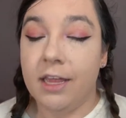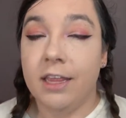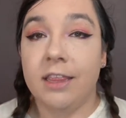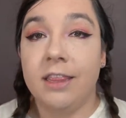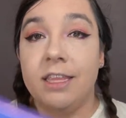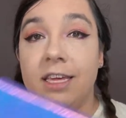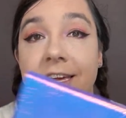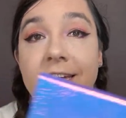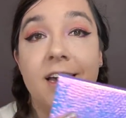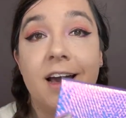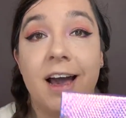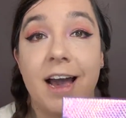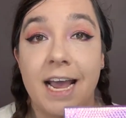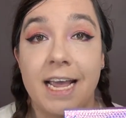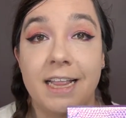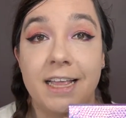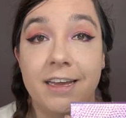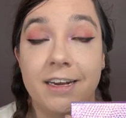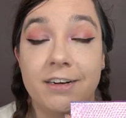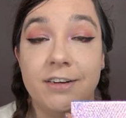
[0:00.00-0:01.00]
The
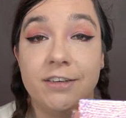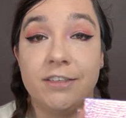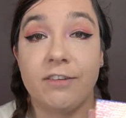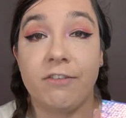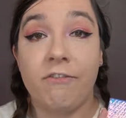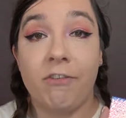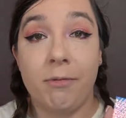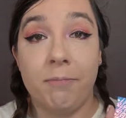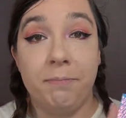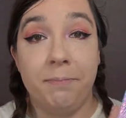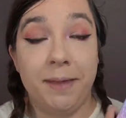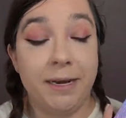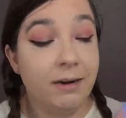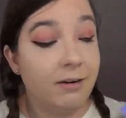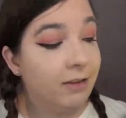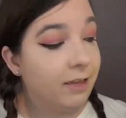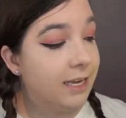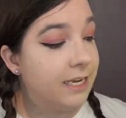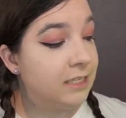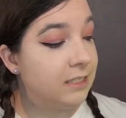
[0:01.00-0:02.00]
highlighters from
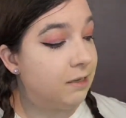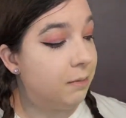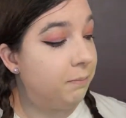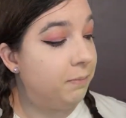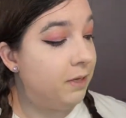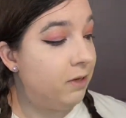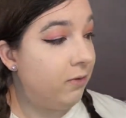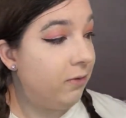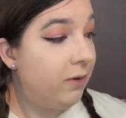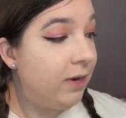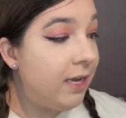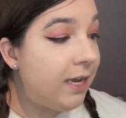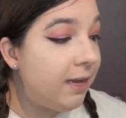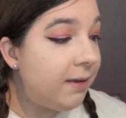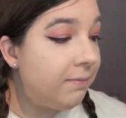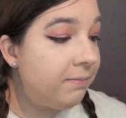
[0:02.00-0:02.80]
Bitter Lace Beauty,